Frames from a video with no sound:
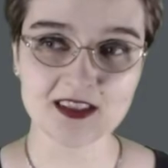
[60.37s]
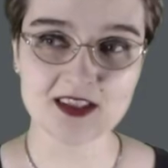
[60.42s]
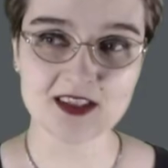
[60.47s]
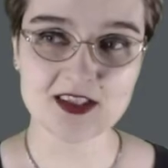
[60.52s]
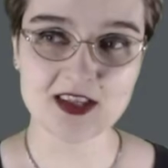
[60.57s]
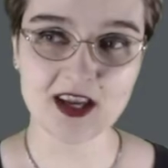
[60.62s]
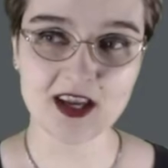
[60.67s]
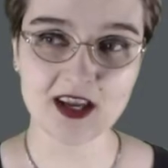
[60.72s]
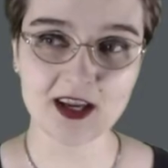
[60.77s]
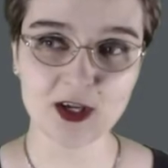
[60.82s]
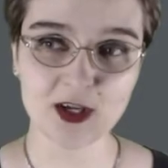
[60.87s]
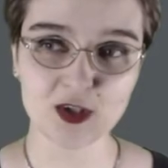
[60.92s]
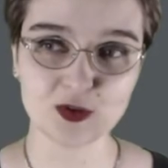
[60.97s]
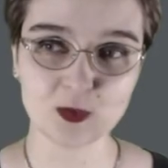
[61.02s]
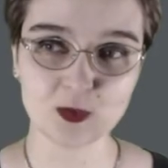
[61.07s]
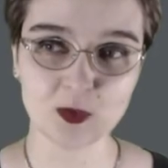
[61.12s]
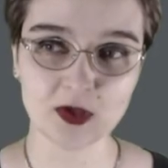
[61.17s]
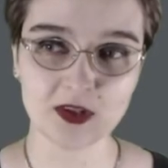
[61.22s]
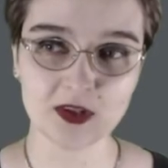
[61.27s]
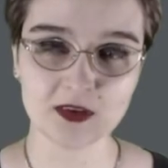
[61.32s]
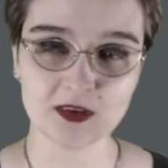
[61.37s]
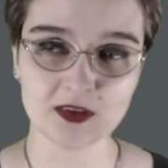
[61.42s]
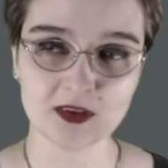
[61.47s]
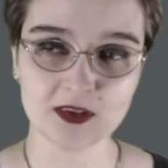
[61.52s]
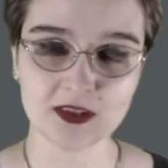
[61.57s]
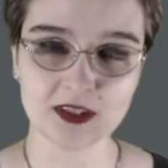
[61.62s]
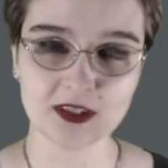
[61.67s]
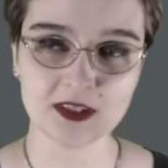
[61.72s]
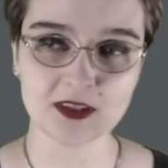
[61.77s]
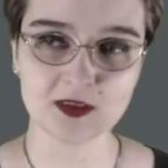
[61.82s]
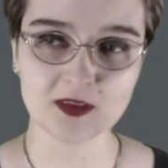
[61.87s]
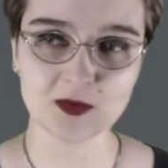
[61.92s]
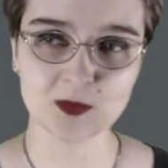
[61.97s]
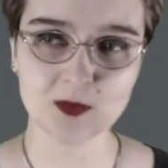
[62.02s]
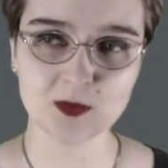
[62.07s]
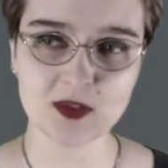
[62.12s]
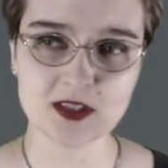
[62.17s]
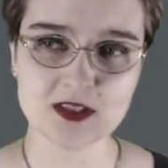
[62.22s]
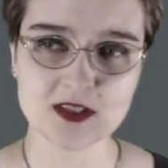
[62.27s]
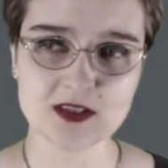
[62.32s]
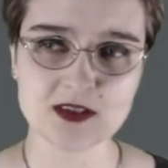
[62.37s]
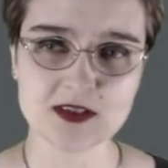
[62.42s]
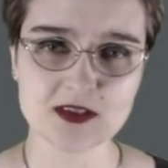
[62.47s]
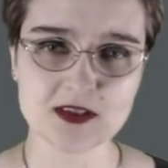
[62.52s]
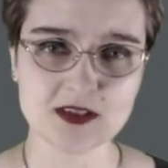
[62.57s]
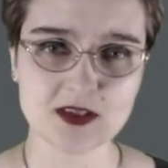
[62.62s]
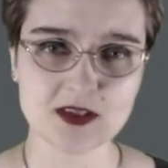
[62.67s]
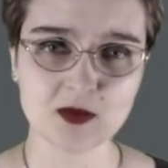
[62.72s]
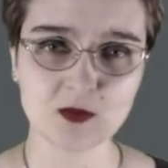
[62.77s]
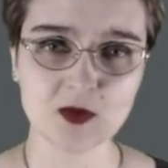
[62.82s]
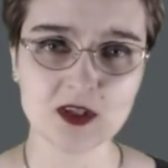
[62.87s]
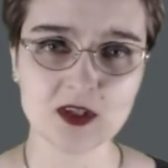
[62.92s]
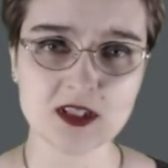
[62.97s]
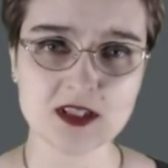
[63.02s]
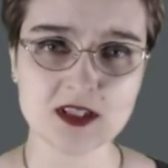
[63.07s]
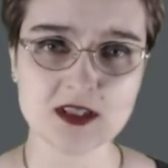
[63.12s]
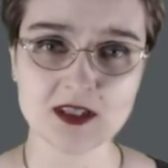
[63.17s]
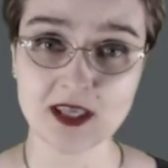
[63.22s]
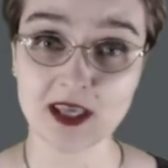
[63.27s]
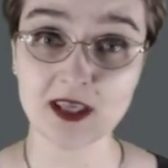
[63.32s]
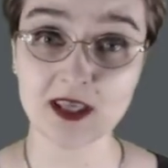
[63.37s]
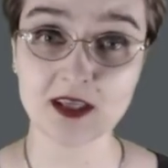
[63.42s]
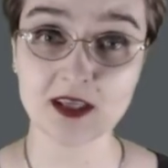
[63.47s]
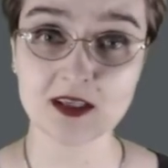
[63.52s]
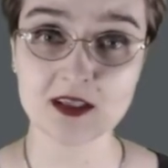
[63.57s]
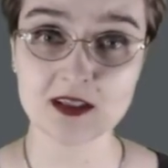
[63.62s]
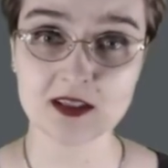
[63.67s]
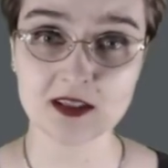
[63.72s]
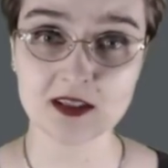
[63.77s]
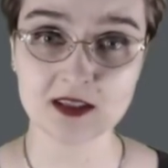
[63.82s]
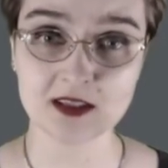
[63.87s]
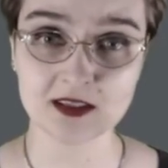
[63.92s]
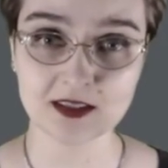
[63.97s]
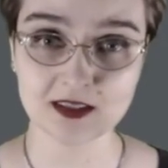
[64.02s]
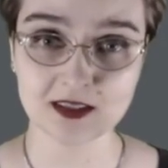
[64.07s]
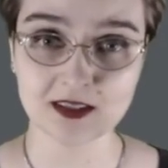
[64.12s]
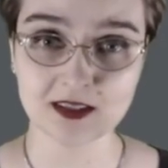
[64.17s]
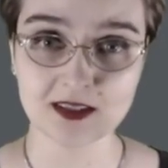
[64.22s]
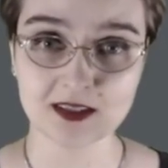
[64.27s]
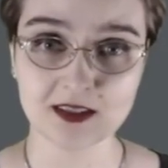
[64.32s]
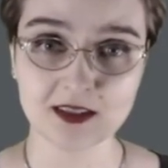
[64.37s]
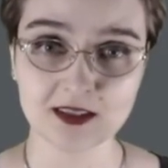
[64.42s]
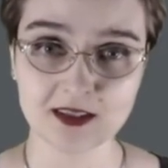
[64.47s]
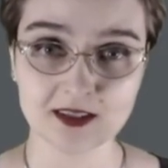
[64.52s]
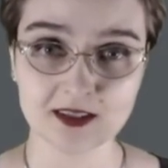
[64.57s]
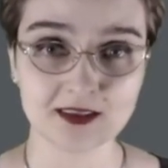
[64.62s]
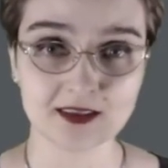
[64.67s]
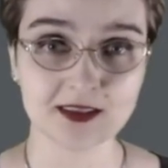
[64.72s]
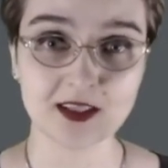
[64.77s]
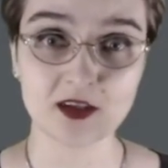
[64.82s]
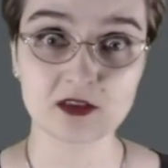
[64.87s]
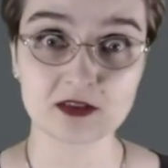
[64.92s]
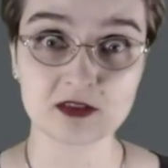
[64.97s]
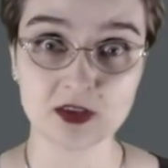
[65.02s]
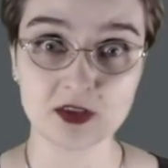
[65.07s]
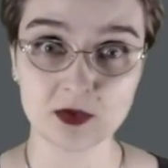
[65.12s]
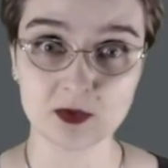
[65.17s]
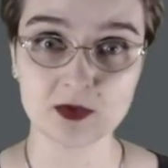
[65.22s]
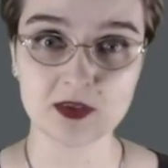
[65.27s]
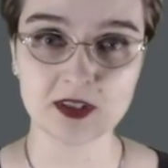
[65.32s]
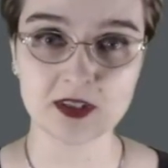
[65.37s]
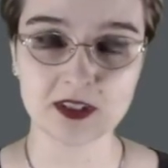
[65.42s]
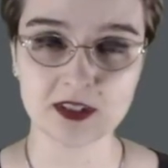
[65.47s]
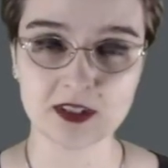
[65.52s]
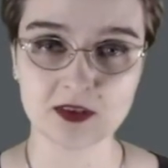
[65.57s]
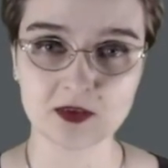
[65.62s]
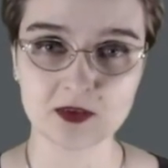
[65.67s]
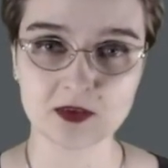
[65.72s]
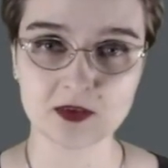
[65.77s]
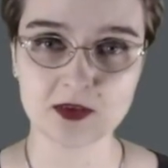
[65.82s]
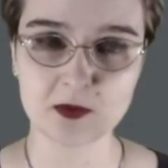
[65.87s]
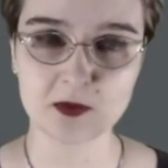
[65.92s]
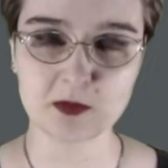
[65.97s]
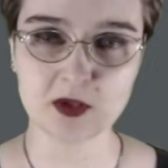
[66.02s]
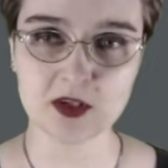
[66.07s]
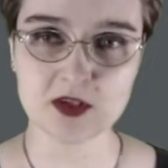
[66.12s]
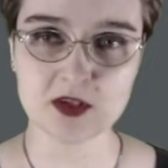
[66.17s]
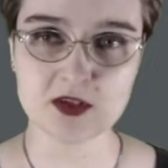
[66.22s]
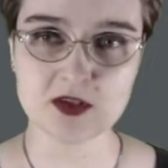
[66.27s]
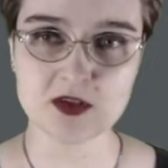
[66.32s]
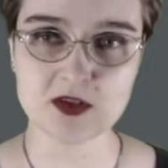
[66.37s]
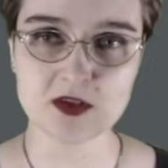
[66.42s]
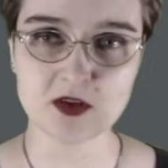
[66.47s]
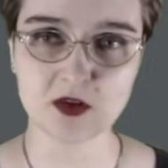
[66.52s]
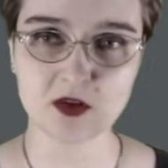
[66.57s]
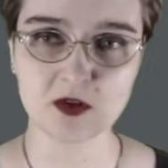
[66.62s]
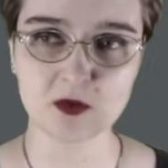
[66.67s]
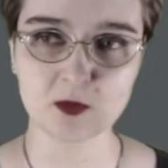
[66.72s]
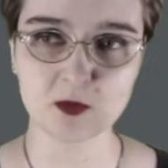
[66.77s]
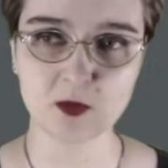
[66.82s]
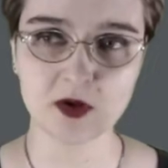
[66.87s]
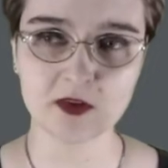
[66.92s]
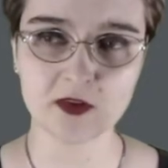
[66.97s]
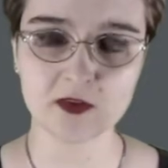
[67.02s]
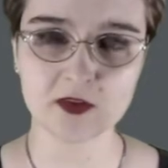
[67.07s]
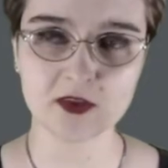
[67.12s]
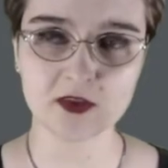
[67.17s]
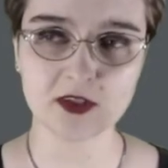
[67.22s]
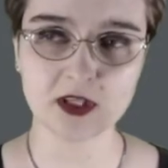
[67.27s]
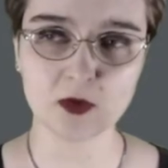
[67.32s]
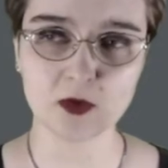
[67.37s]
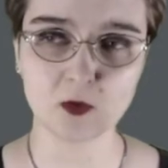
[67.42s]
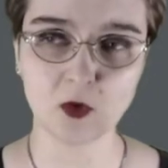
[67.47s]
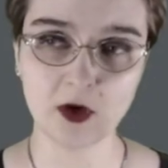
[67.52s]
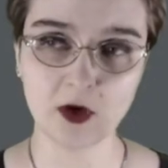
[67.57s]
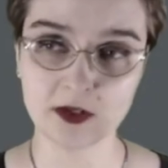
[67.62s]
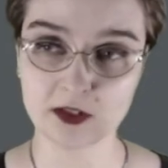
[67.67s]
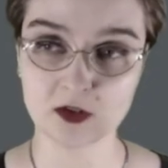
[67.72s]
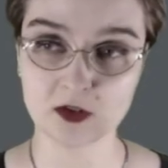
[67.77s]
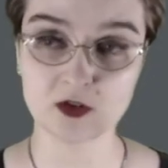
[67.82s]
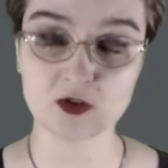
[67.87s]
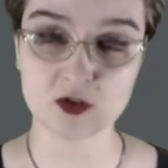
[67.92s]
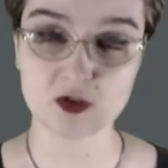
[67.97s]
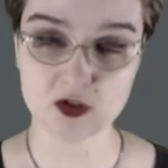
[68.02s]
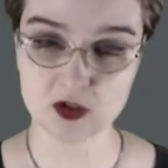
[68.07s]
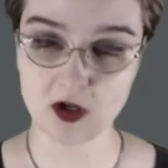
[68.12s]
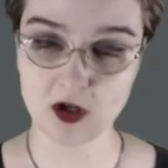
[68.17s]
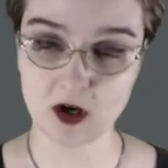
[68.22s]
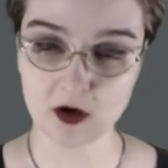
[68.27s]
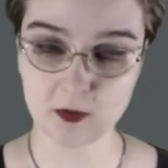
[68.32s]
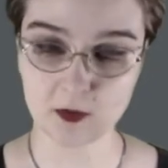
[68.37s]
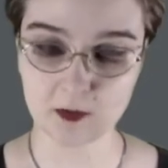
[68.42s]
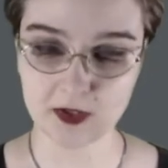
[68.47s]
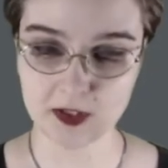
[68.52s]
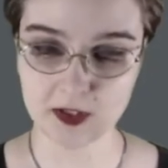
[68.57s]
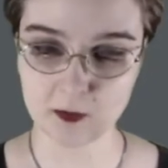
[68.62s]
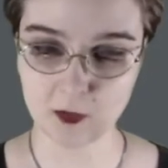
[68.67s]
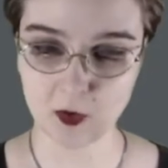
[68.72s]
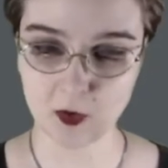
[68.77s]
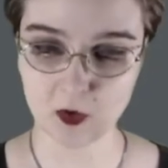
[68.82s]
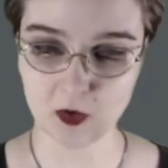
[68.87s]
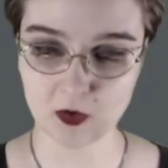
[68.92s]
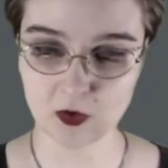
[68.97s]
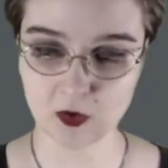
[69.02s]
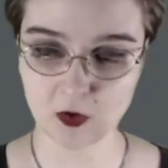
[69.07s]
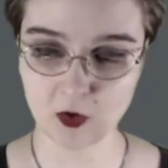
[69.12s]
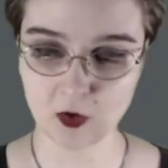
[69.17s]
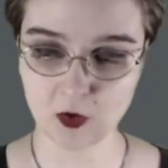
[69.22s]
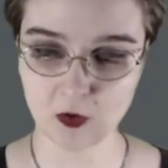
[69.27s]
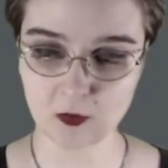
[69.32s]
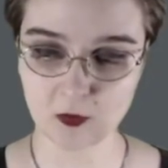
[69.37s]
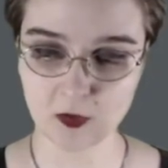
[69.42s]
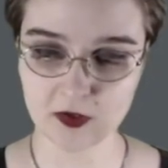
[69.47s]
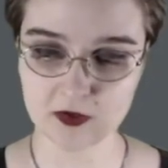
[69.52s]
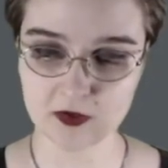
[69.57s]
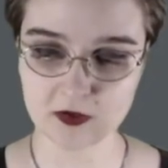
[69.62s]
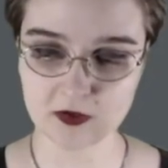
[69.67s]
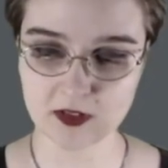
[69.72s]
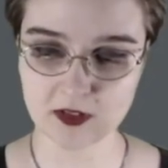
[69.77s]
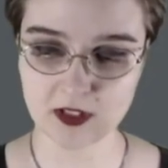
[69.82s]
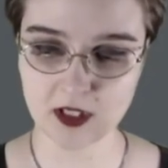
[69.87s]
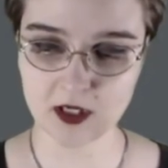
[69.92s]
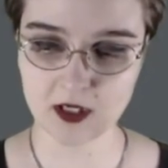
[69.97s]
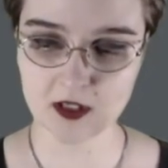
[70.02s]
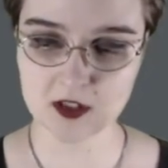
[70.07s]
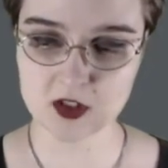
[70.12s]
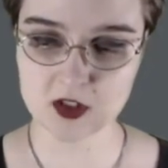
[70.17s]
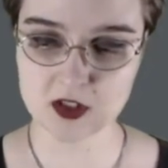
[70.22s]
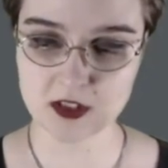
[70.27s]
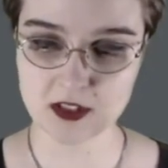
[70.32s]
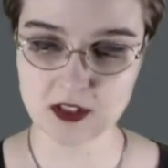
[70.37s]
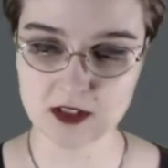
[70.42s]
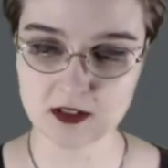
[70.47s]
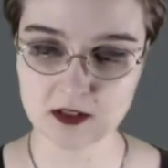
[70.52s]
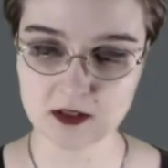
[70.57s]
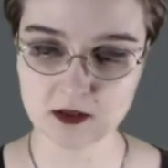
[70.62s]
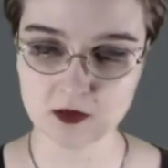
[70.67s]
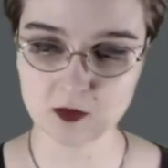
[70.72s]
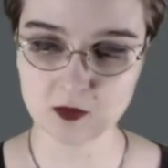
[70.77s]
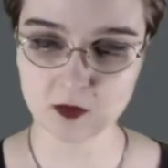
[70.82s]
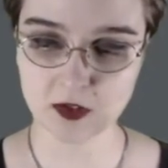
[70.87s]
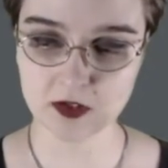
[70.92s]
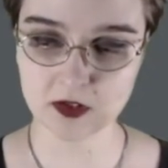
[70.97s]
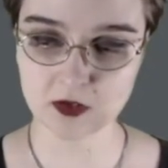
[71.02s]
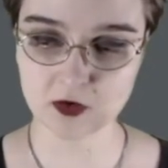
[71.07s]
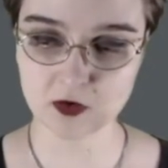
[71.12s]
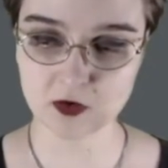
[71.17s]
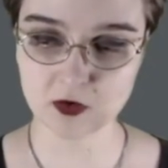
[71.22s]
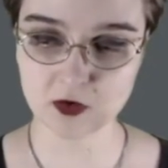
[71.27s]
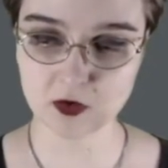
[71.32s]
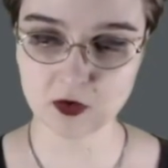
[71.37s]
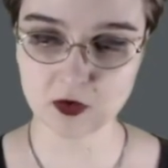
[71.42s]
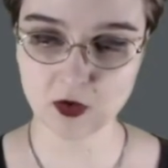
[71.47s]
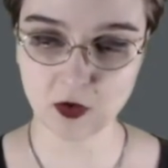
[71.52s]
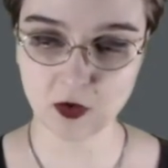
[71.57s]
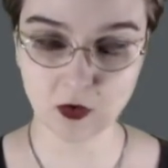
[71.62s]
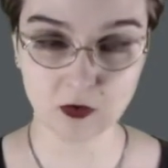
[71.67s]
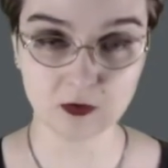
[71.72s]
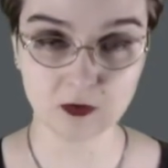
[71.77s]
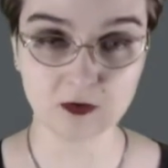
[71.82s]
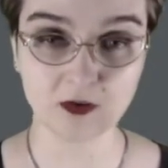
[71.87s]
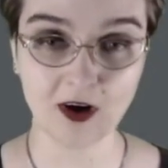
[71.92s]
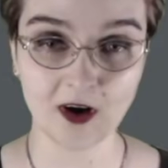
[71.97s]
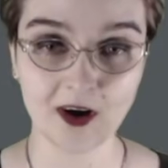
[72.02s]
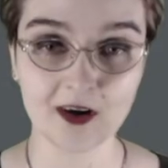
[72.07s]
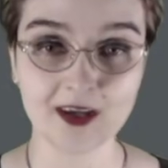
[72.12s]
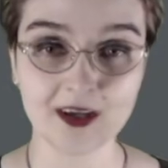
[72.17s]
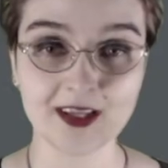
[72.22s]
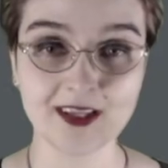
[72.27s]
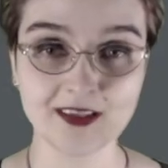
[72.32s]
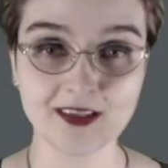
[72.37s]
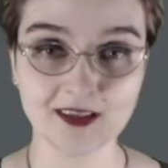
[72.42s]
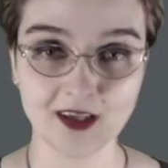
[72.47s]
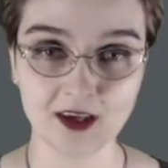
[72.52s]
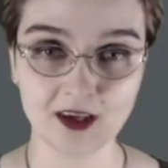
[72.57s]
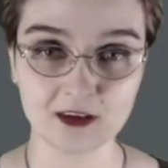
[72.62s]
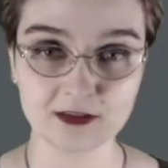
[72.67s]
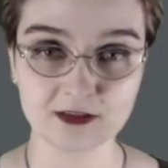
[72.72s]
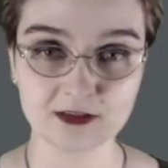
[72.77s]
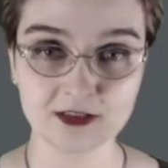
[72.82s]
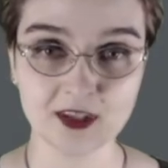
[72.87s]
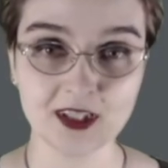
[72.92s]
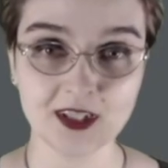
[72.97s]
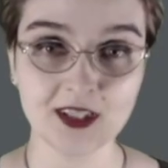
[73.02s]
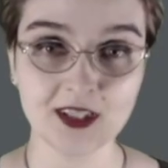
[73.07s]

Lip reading: decide whether it was someone's kink that they wrote into the books, or whether they wanted to shock people, or whether they actually didn't want to go far enough